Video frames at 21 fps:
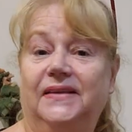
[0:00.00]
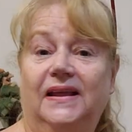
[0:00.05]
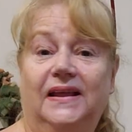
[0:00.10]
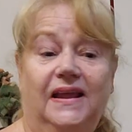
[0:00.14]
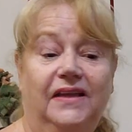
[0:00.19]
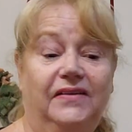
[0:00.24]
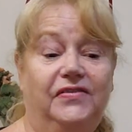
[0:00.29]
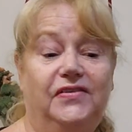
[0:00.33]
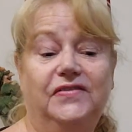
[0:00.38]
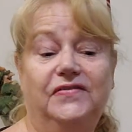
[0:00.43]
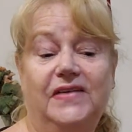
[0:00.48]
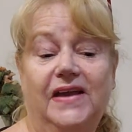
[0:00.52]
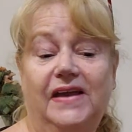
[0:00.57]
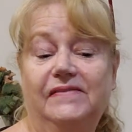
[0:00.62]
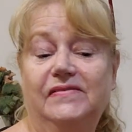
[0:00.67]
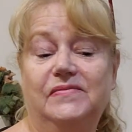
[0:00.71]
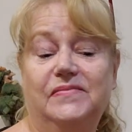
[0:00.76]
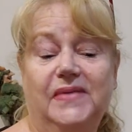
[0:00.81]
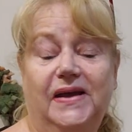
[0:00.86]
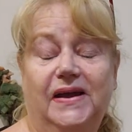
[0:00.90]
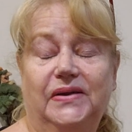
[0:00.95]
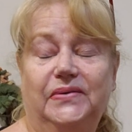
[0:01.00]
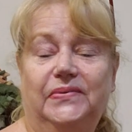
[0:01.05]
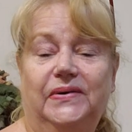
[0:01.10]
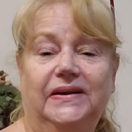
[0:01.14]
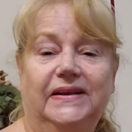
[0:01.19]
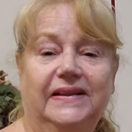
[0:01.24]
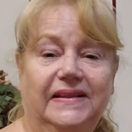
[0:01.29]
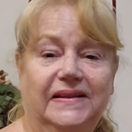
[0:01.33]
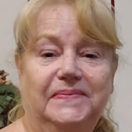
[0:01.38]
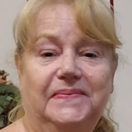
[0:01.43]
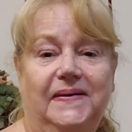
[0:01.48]
If you've ever made one
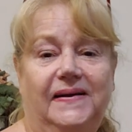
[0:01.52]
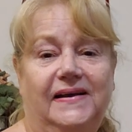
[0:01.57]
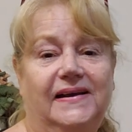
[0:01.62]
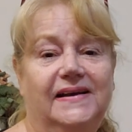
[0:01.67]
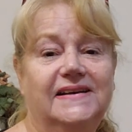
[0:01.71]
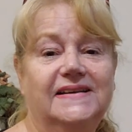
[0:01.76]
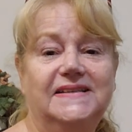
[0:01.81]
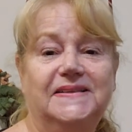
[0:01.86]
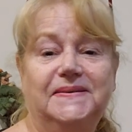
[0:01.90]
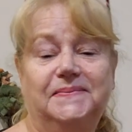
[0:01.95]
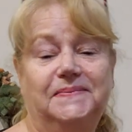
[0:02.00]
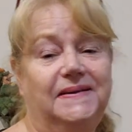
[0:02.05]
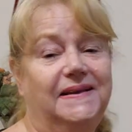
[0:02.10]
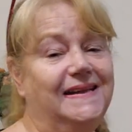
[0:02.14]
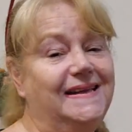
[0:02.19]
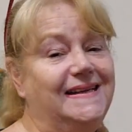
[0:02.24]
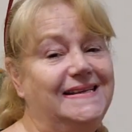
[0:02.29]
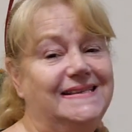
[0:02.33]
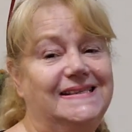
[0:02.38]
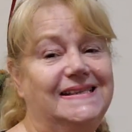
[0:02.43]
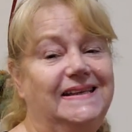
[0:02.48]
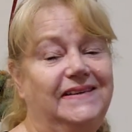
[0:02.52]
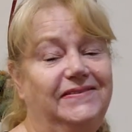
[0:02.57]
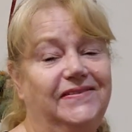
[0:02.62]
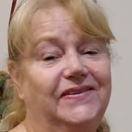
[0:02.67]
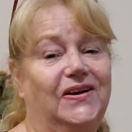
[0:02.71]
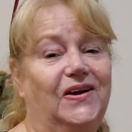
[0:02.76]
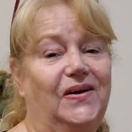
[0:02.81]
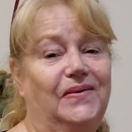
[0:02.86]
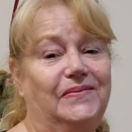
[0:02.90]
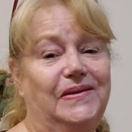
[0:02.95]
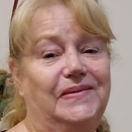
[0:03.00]
in the past, please leave a
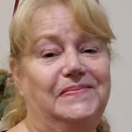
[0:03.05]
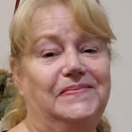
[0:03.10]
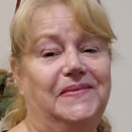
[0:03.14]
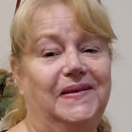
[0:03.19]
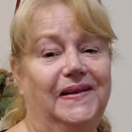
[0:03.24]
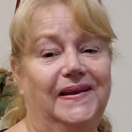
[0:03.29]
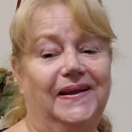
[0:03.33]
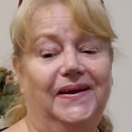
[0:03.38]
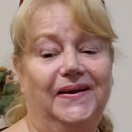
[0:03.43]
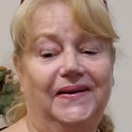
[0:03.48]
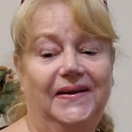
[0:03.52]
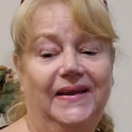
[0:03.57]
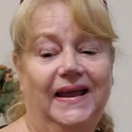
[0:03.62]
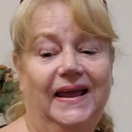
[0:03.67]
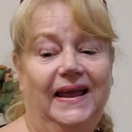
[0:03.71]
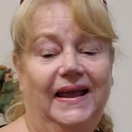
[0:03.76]
comment below